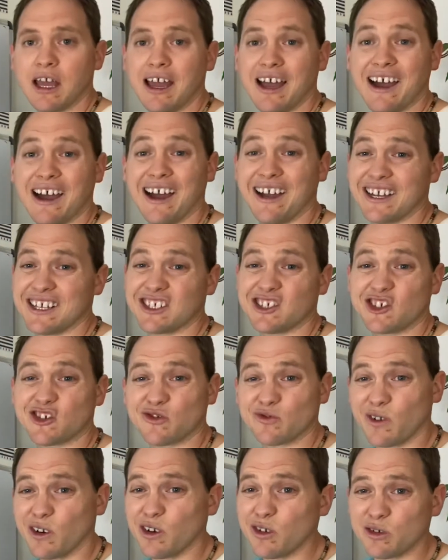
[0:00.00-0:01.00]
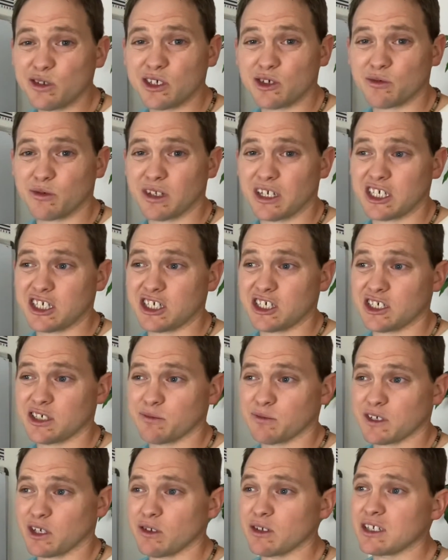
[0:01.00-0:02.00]
I had struggled in
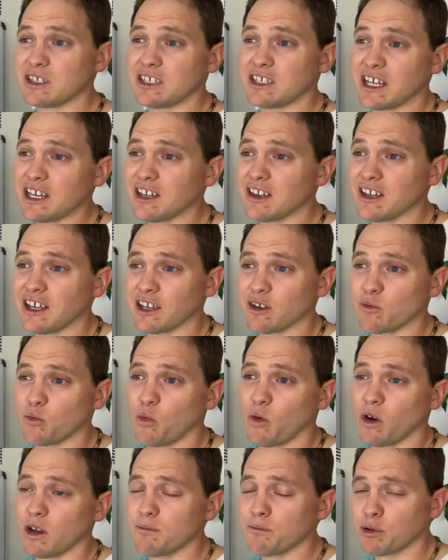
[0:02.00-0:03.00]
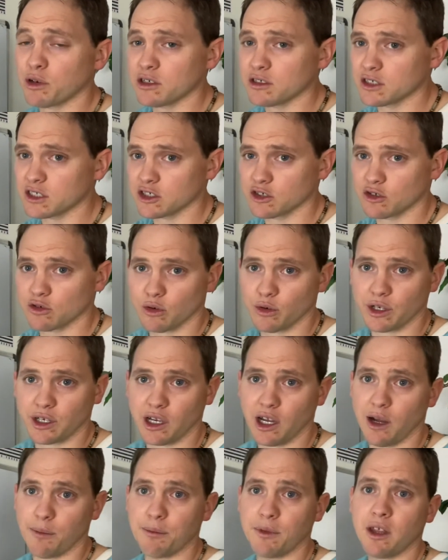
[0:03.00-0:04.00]
relationships. I only dated like one person growing
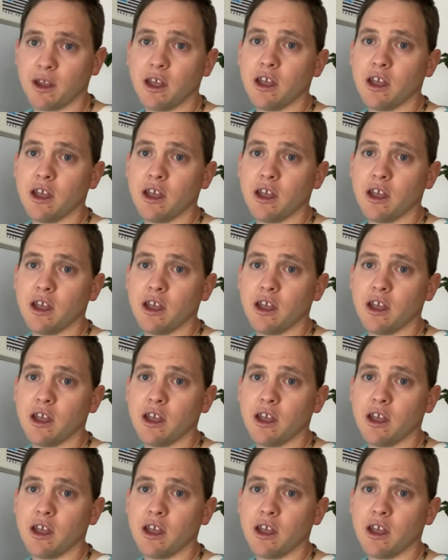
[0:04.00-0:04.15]
up.